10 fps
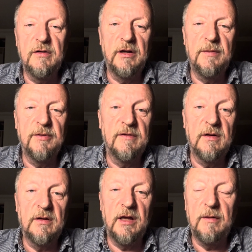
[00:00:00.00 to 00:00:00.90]

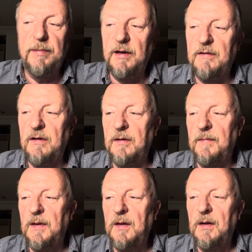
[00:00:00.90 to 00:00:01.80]
90% get
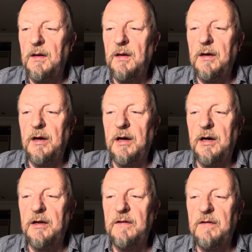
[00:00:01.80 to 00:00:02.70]
better.
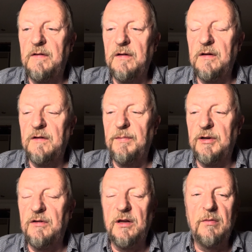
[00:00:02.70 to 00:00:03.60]
And
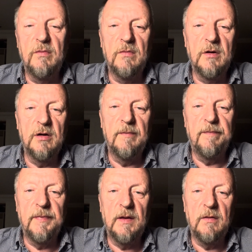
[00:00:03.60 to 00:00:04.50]
especially
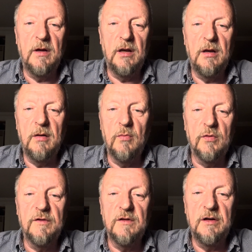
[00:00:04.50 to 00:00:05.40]
in
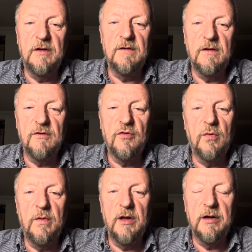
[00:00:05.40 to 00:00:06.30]
most studies, it's
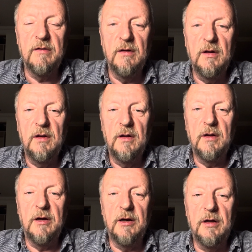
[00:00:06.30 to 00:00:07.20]
shown that
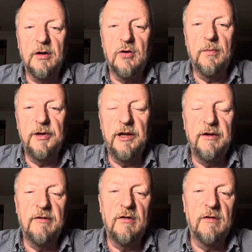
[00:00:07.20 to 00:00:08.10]
a
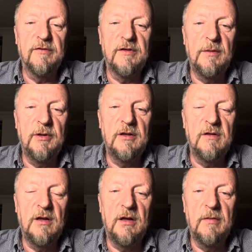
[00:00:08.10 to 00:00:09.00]
combination of
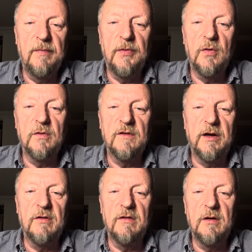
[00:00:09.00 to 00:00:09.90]
CBT or
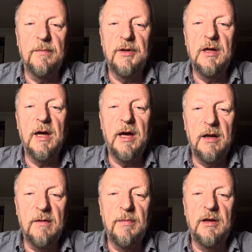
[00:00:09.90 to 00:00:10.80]
psychotherapy
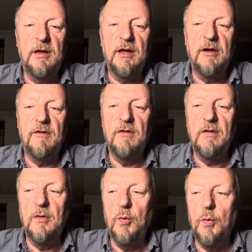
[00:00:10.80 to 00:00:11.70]
and
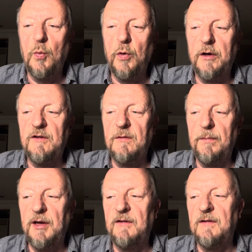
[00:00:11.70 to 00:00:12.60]
medication works
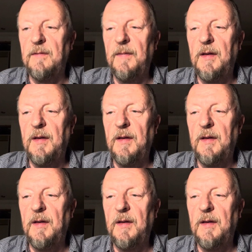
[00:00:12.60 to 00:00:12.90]
best.